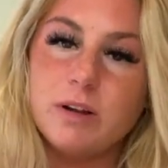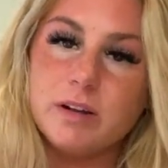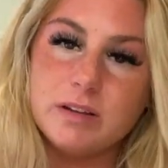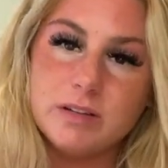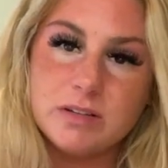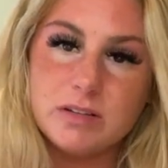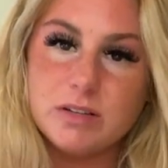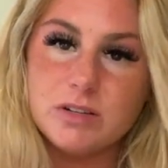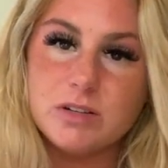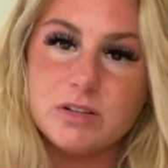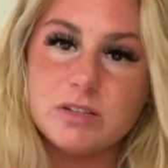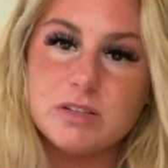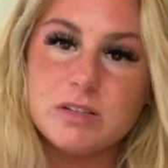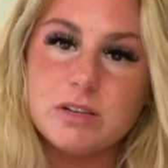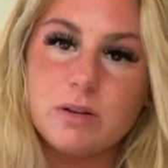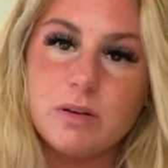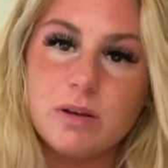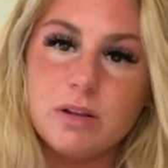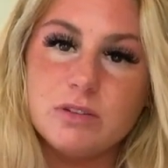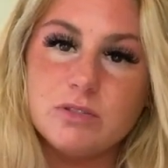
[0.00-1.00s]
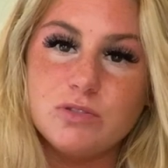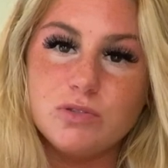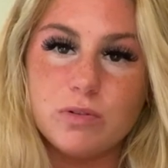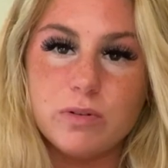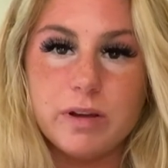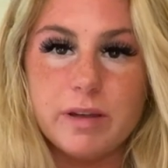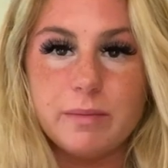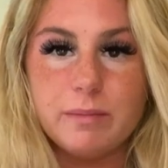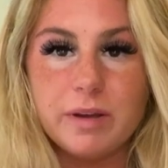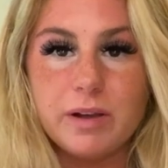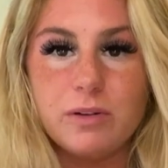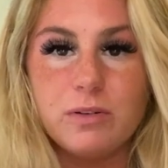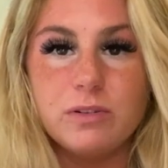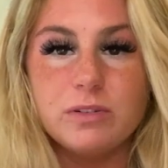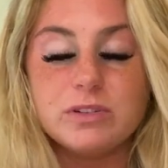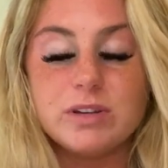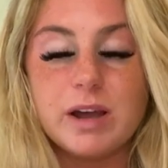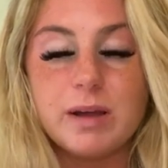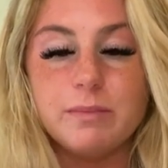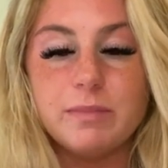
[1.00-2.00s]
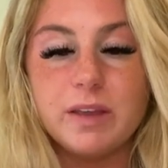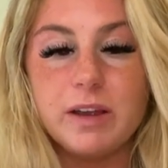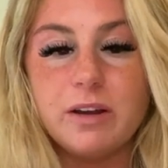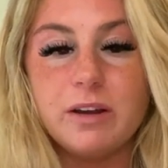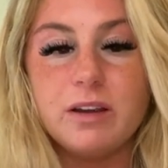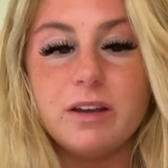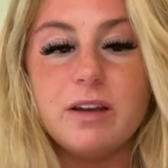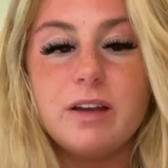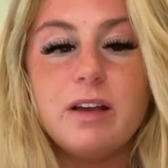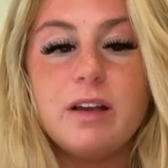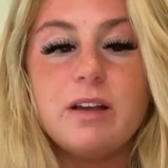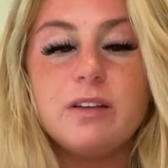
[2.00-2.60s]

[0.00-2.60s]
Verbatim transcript: wanted to just enjoy my whole time there.